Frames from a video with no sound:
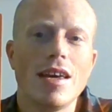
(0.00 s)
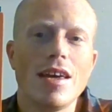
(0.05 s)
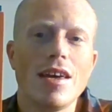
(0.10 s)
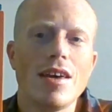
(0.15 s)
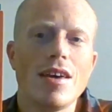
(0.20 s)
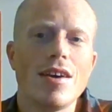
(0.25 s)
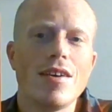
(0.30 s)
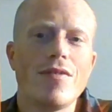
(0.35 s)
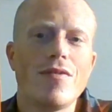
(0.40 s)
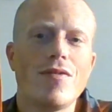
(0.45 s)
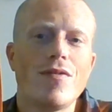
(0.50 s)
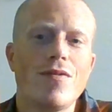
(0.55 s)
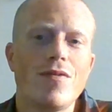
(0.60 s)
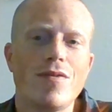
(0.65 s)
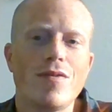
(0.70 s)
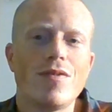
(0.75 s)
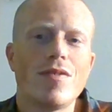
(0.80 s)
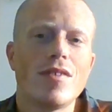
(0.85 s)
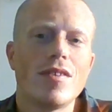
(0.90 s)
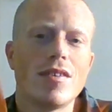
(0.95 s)
if
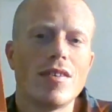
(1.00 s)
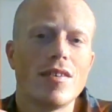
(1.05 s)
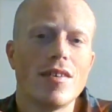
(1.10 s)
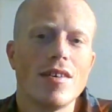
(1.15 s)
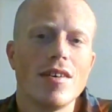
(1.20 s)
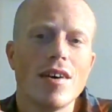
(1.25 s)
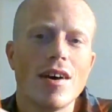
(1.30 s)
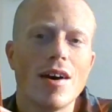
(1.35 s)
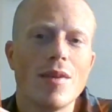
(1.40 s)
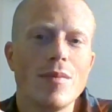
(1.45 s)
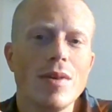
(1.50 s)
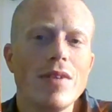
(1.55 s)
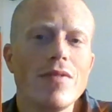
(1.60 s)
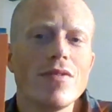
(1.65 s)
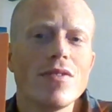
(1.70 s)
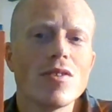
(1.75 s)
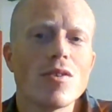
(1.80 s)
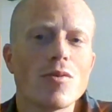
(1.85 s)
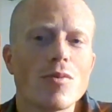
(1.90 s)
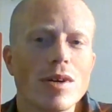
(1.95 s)

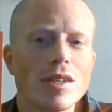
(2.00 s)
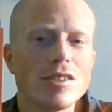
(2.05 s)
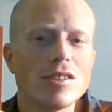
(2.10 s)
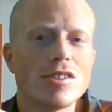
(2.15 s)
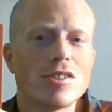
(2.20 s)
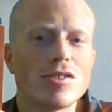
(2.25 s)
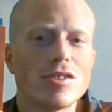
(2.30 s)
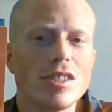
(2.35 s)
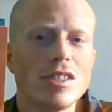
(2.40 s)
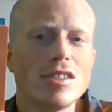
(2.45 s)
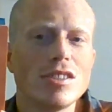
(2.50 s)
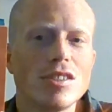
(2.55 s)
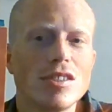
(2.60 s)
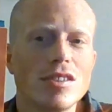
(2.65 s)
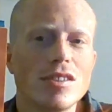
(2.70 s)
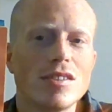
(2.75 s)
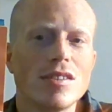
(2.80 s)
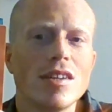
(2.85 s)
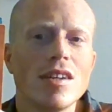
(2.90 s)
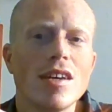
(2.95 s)
even though
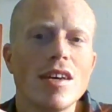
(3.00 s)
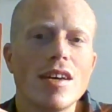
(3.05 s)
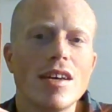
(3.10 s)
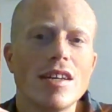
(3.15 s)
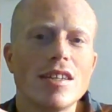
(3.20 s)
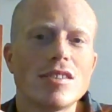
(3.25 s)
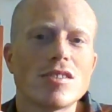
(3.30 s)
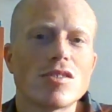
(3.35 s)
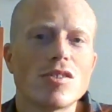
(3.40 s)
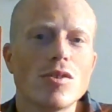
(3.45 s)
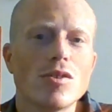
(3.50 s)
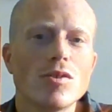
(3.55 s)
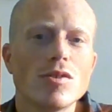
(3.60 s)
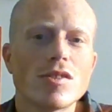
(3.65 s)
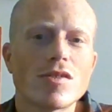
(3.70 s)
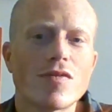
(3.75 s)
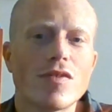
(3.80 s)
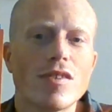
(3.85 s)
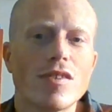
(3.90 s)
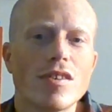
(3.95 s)
registration is
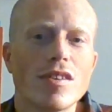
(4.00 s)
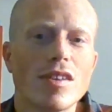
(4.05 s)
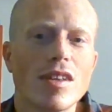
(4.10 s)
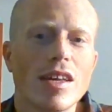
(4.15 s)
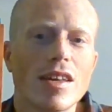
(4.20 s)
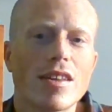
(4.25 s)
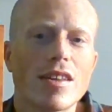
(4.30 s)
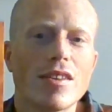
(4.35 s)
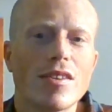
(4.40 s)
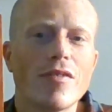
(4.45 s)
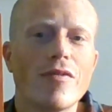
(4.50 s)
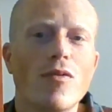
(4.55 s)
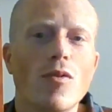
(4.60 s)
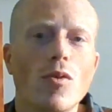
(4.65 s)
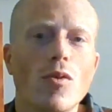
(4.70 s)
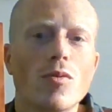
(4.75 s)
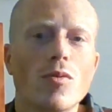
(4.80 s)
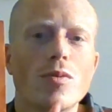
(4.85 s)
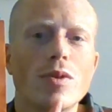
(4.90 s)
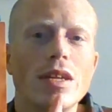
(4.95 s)
closed for like the
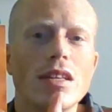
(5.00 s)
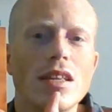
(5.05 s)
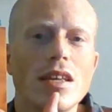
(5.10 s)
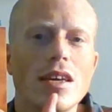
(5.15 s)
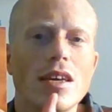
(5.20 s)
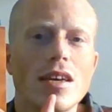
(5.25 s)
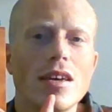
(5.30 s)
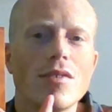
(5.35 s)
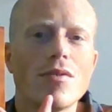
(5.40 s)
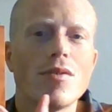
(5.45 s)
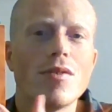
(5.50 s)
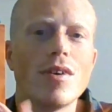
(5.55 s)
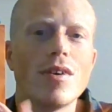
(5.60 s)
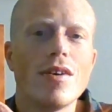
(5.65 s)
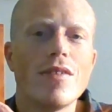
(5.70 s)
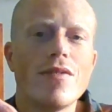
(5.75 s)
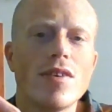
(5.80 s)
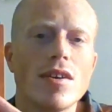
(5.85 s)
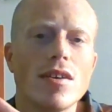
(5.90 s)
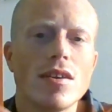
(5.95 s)
full relay
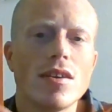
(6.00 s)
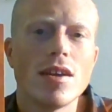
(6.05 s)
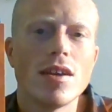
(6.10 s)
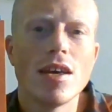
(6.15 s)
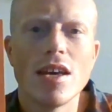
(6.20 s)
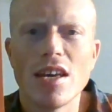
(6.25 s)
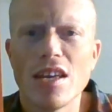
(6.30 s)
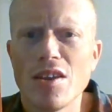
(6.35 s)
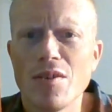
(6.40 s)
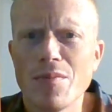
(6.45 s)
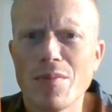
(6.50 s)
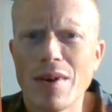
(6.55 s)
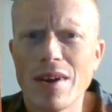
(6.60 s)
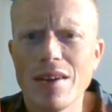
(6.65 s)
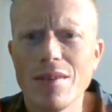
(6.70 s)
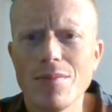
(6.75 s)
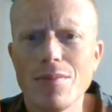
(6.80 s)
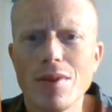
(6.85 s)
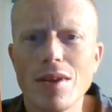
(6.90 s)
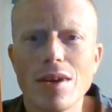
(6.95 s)
event, you
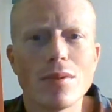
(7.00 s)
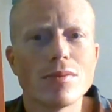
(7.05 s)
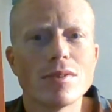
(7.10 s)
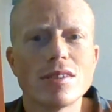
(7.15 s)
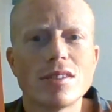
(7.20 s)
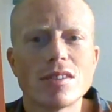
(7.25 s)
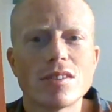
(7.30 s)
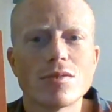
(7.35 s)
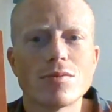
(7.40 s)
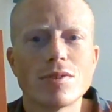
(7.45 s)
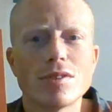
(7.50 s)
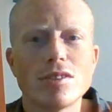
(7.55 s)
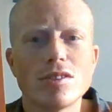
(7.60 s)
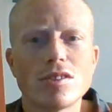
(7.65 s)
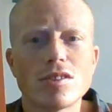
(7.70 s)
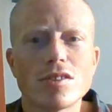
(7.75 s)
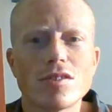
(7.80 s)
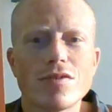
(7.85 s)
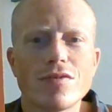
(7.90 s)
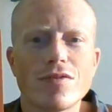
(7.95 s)
might be able to still
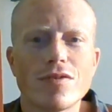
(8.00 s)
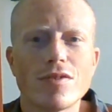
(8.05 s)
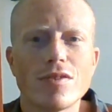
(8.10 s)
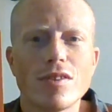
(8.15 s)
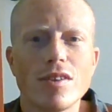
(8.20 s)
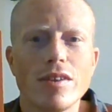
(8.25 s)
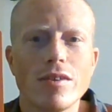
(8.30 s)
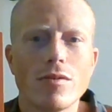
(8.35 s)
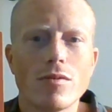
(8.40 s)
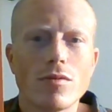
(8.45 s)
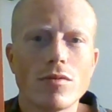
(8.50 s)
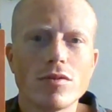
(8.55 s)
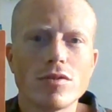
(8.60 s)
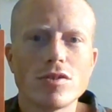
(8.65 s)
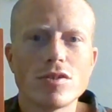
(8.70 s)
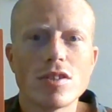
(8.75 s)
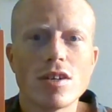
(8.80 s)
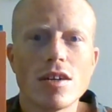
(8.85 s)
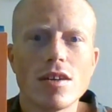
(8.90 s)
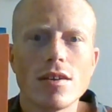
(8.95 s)
register for the
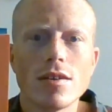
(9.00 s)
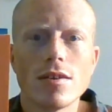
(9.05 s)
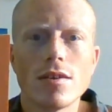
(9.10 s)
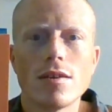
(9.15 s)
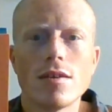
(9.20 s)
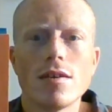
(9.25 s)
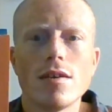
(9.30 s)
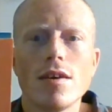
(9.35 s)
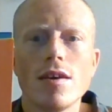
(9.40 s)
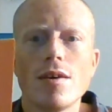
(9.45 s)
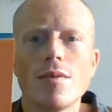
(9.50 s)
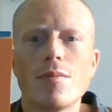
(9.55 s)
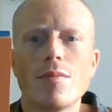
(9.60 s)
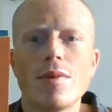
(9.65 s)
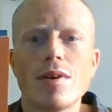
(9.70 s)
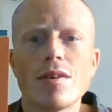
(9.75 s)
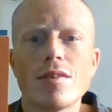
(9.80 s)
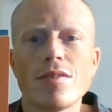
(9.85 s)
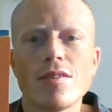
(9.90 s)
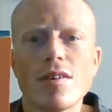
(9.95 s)
ultra
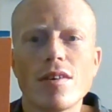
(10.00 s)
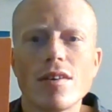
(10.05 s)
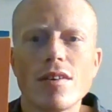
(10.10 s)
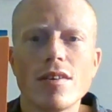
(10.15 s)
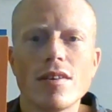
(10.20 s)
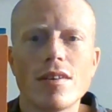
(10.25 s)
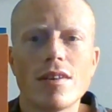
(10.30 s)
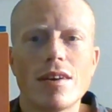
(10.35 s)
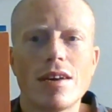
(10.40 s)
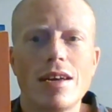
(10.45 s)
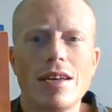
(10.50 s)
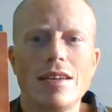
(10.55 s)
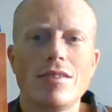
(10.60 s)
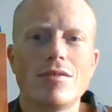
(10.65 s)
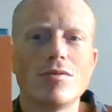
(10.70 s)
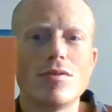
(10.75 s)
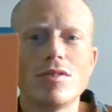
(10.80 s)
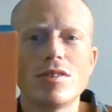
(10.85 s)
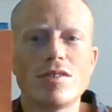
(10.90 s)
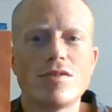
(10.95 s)
marathon. I
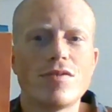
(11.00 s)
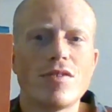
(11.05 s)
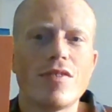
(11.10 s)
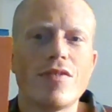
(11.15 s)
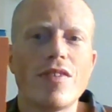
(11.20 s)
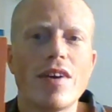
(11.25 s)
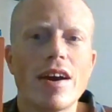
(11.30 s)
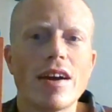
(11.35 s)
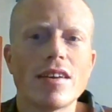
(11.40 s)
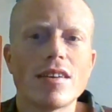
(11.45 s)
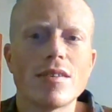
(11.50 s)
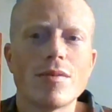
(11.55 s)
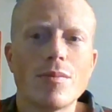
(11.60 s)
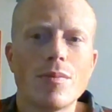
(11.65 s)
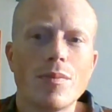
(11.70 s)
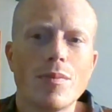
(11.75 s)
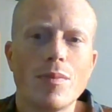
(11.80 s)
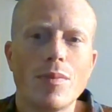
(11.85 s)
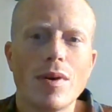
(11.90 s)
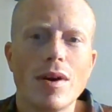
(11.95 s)
don't know this for a fact,
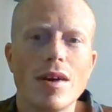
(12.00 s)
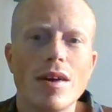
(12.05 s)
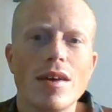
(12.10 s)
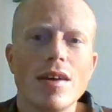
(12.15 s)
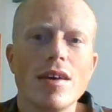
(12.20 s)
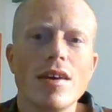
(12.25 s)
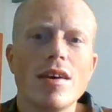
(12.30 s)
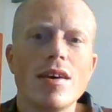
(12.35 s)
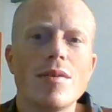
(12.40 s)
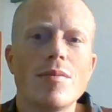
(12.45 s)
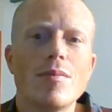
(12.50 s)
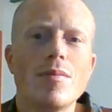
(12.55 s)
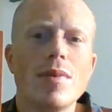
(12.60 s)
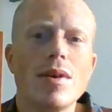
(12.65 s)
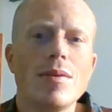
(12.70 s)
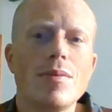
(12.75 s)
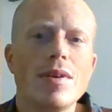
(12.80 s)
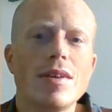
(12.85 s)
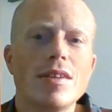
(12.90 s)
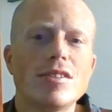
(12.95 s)
but
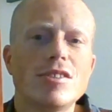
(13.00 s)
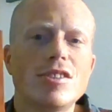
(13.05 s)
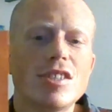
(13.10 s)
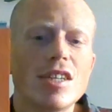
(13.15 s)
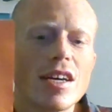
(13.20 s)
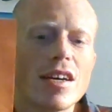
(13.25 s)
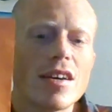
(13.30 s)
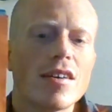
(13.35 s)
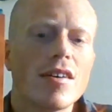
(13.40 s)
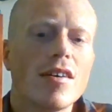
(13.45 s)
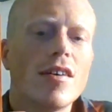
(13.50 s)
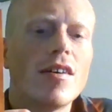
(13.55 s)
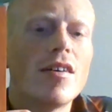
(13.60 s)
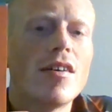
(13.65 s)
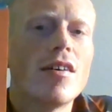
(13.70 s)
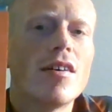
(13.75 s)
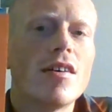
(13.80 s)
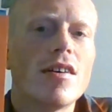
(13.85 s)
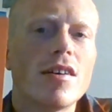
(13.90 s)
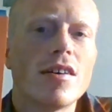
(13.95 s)
maybe check
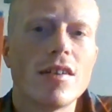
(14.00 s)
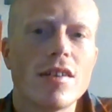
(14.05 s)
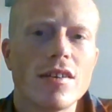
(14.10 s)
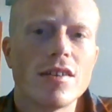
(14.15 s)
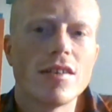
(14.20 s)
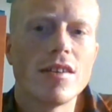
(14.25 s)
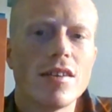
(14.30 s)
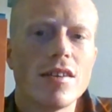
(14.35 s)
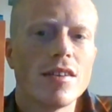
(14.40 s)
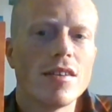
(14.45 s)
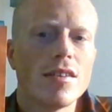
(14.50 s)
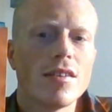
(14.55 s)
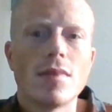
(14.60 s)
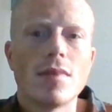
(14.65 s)
on.